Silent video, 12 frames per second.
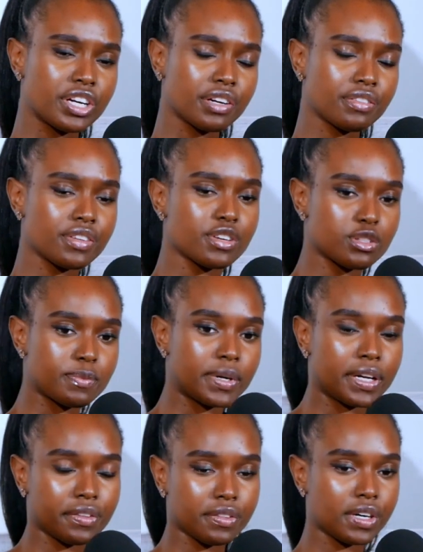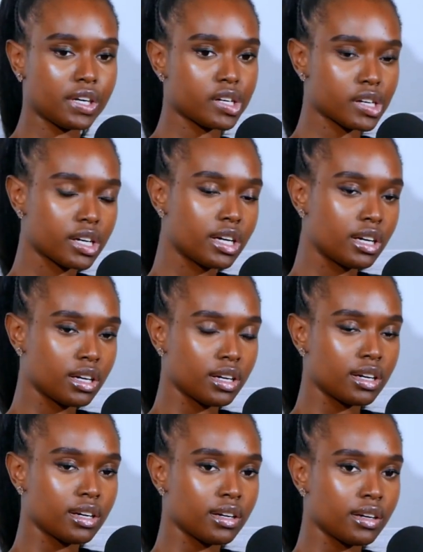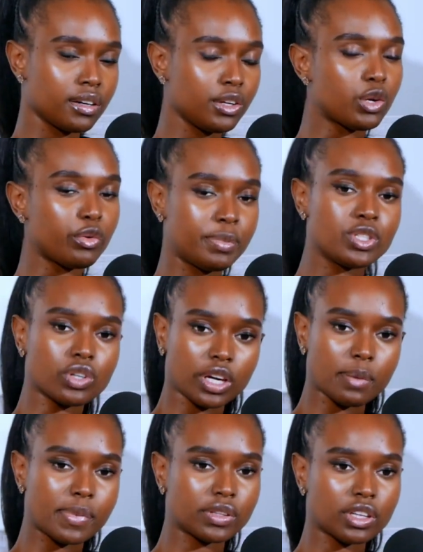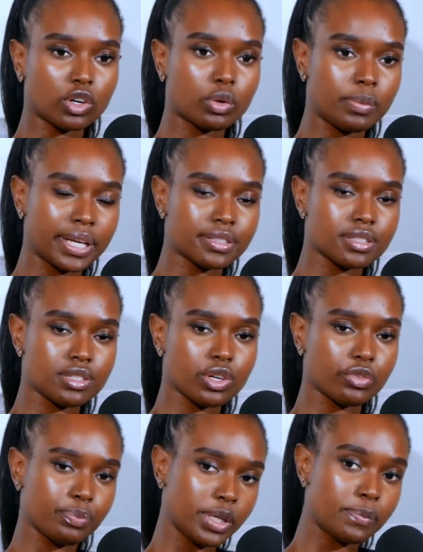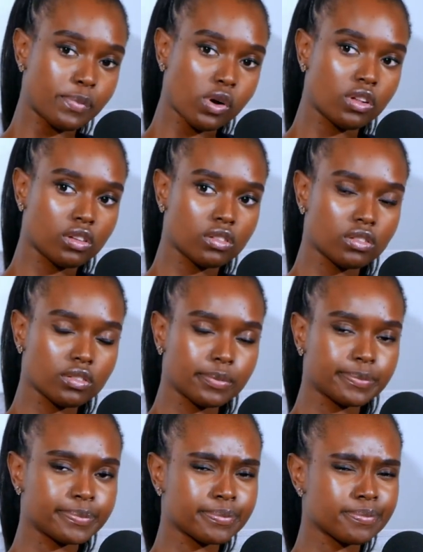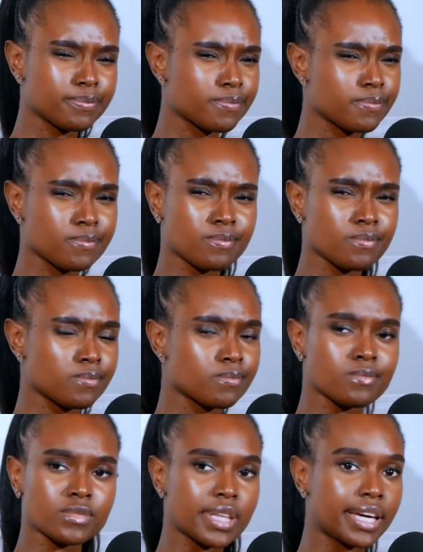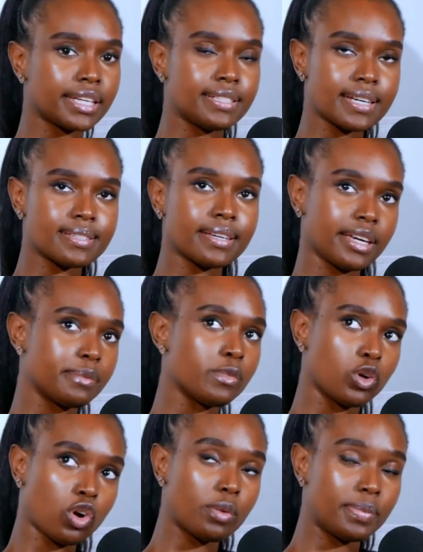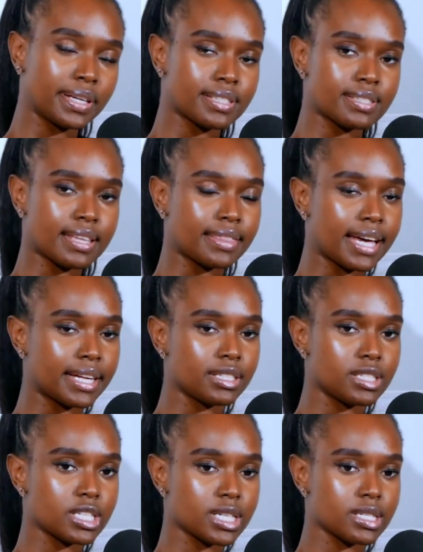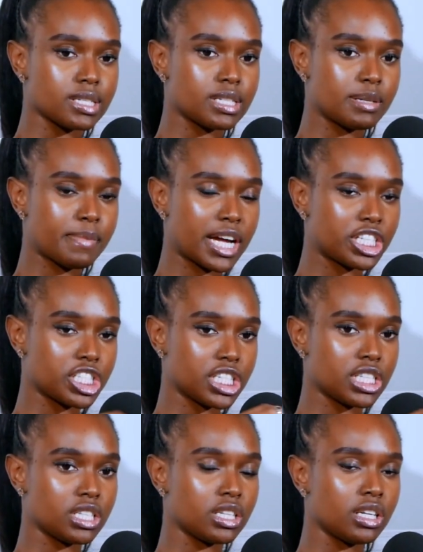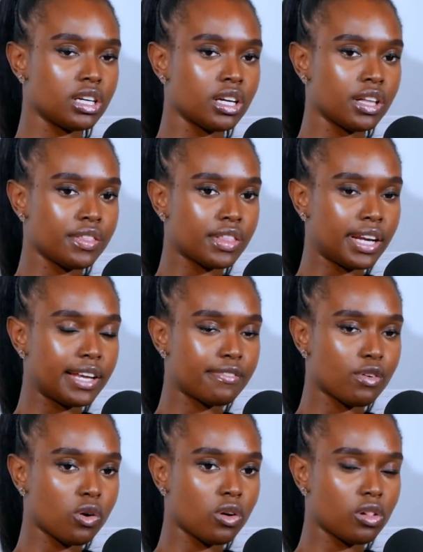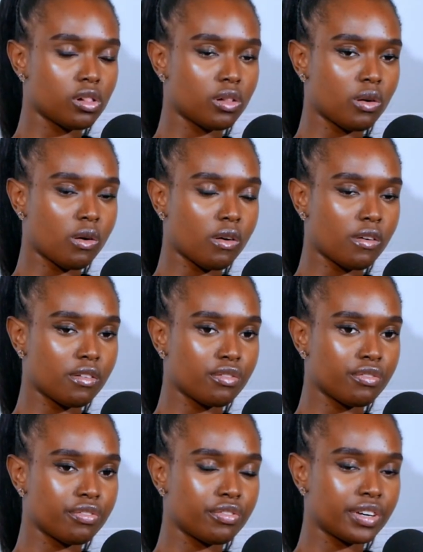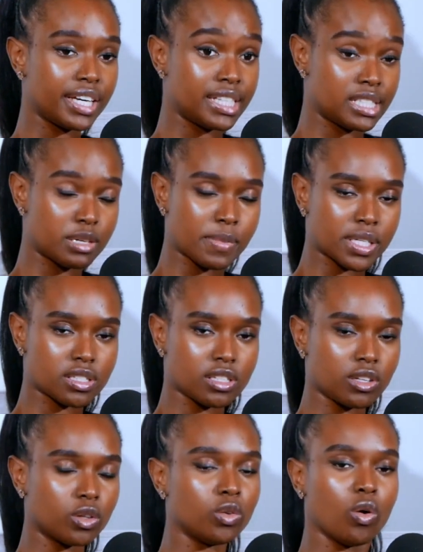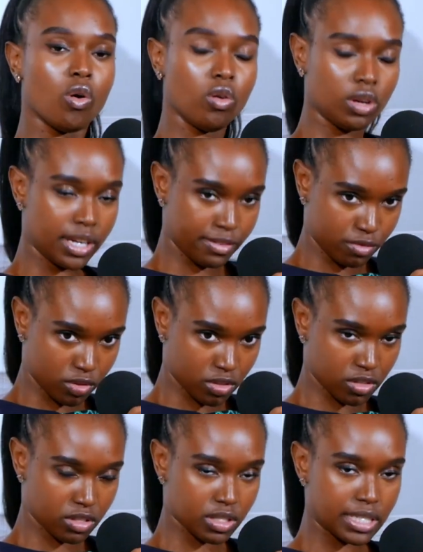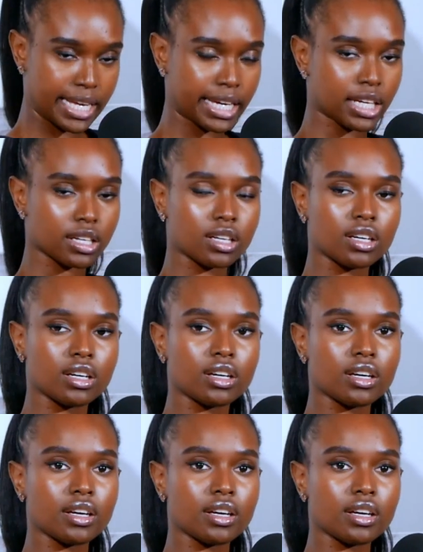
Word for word: generic things, but I think, you know, we've been talking about the complexity of people. Yeah. Like it doesn't get more complex than that. Just imagine the level of intimacy on all levels. Like